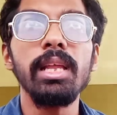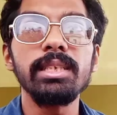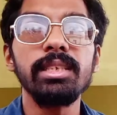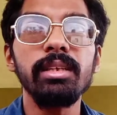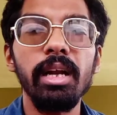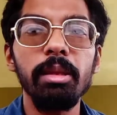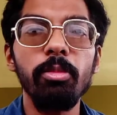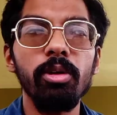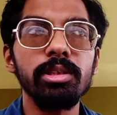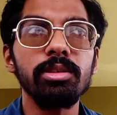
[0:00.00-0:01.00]
less than 30
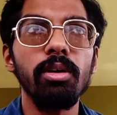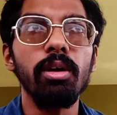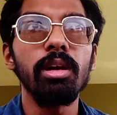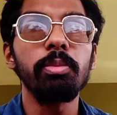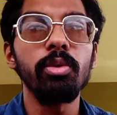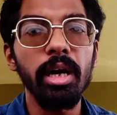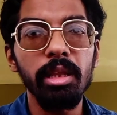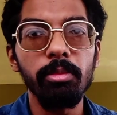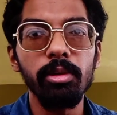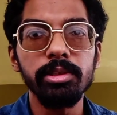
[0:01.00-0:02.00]
balls or up to
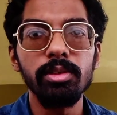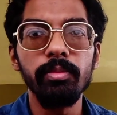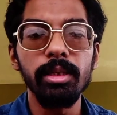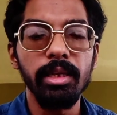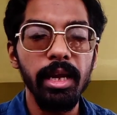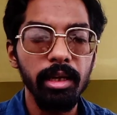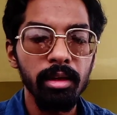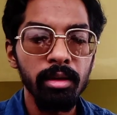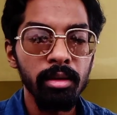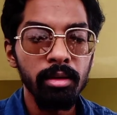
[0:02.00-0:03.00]
30 balls, you will get
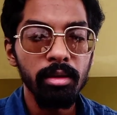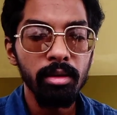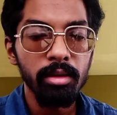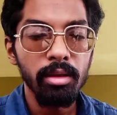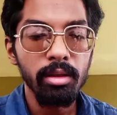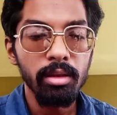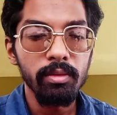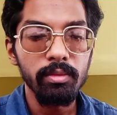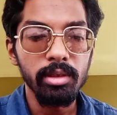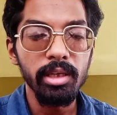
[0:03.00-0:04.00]

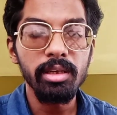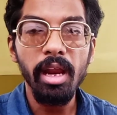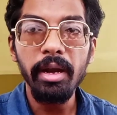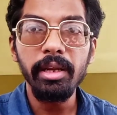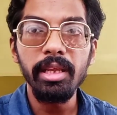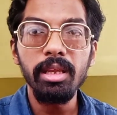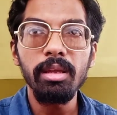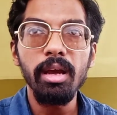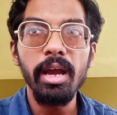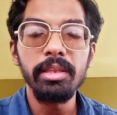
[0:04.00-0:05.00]
the
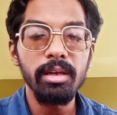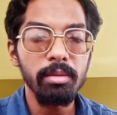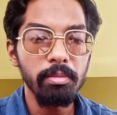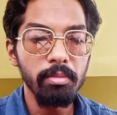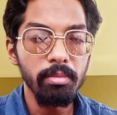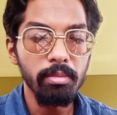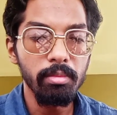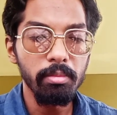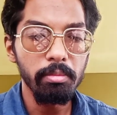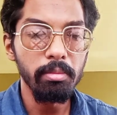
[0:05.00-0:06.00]
30 either
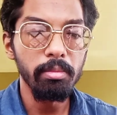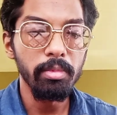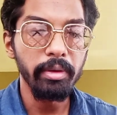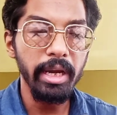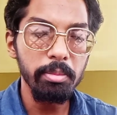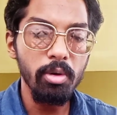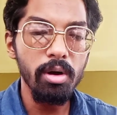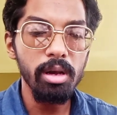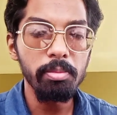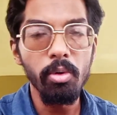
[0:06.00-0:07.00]
Great
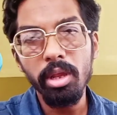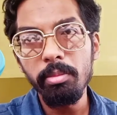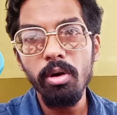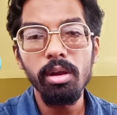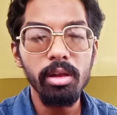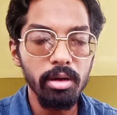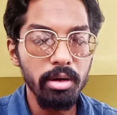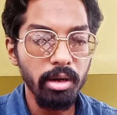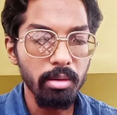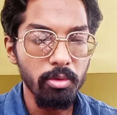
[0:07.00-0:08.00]
Ball, Pokeball
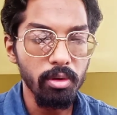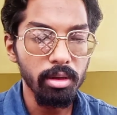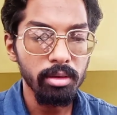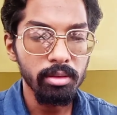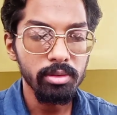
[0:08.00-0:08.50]
or Ultra Ball.